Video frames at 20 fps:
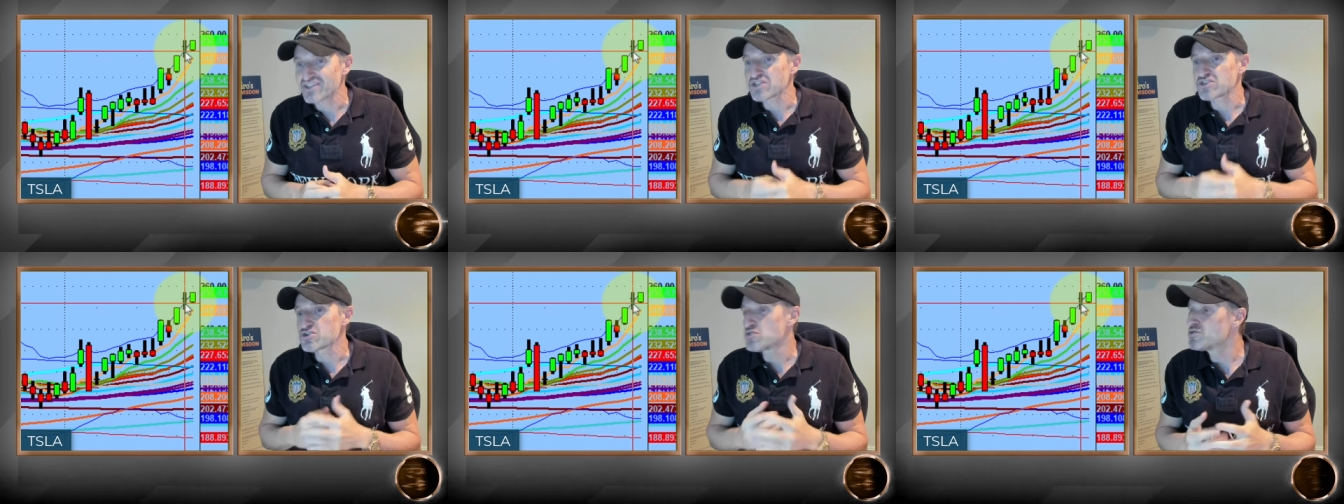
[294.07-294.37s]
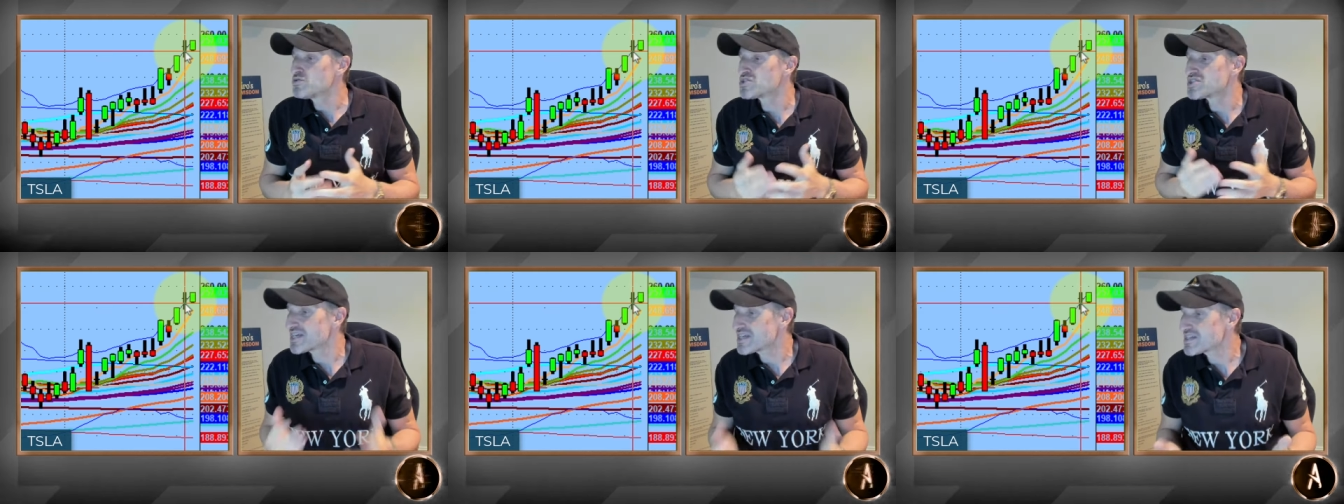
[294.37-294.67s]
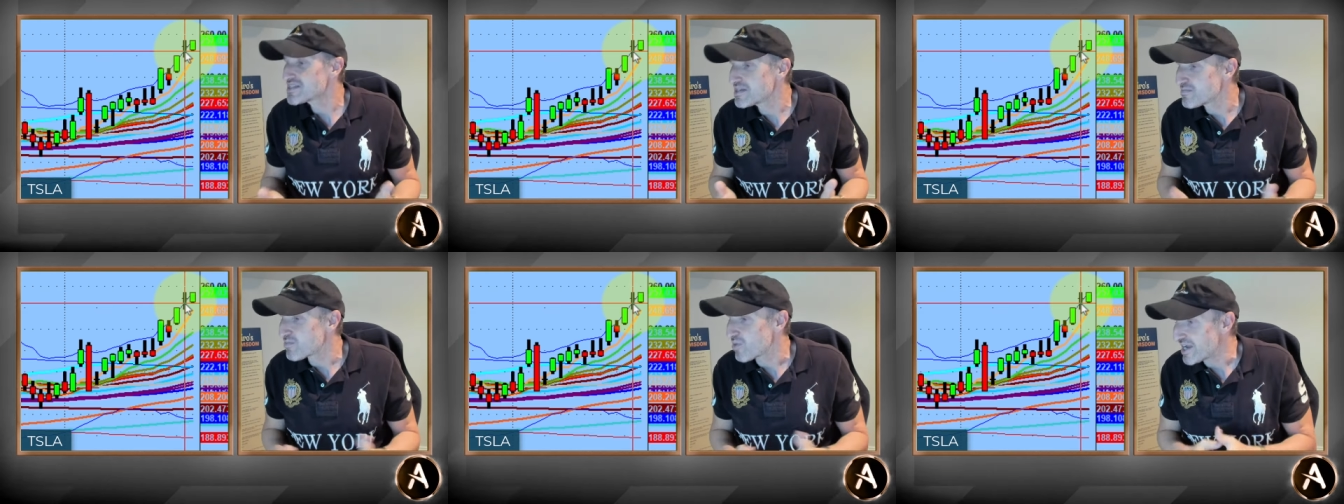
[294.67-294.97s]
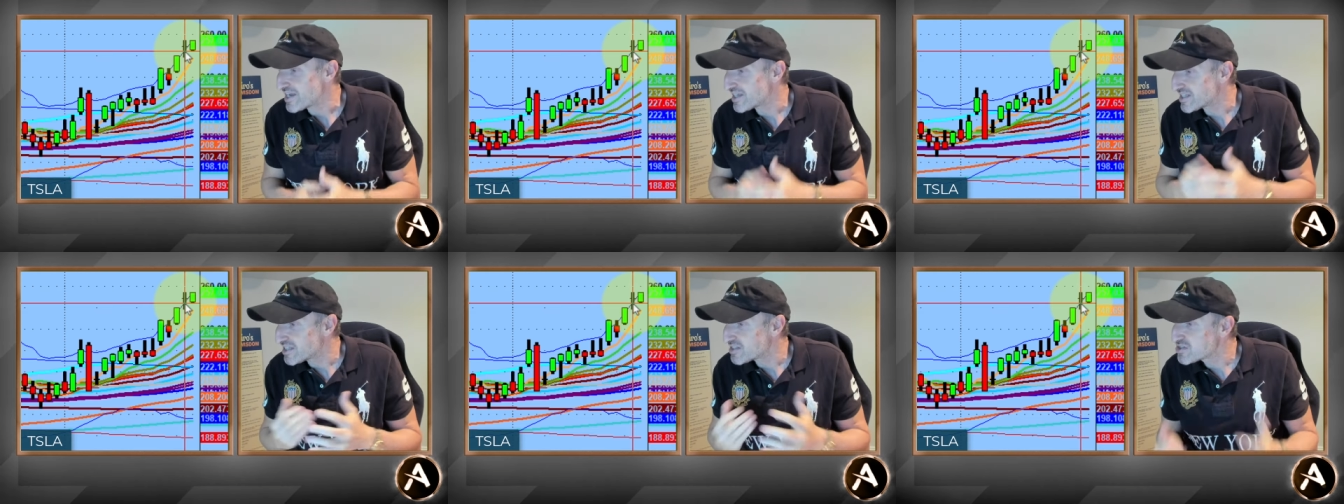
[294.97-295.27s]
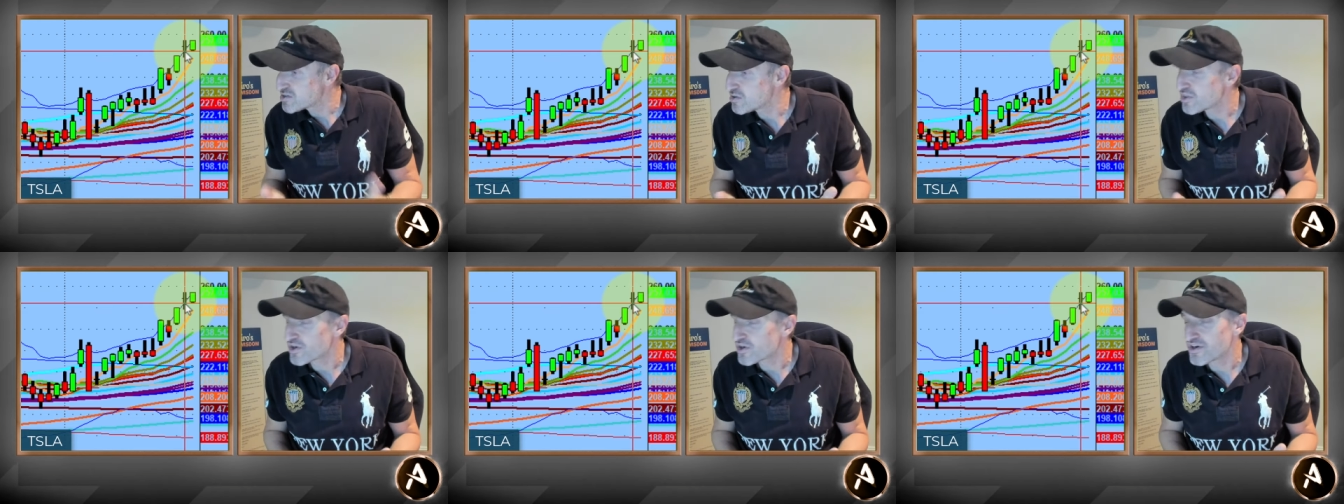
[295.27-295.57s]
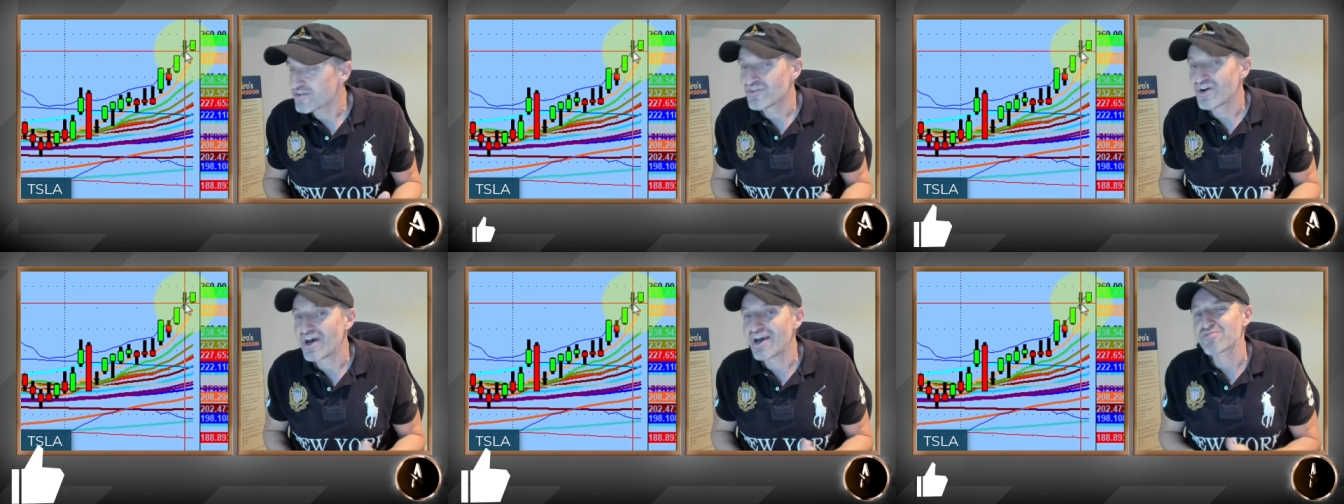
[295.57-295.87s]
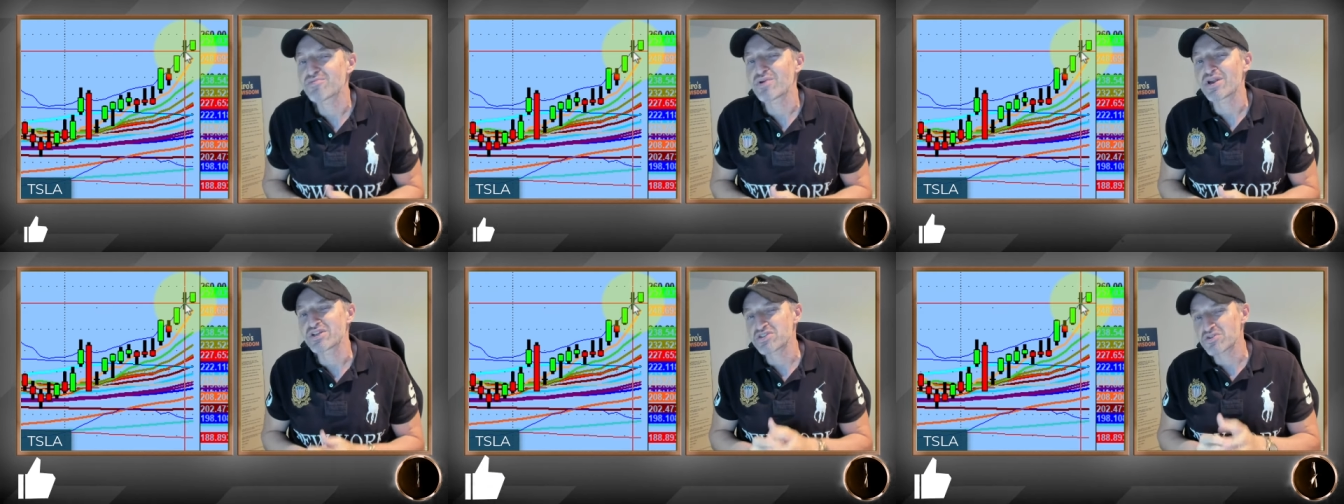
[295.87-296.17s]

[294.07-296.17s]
260 break or the 235 break.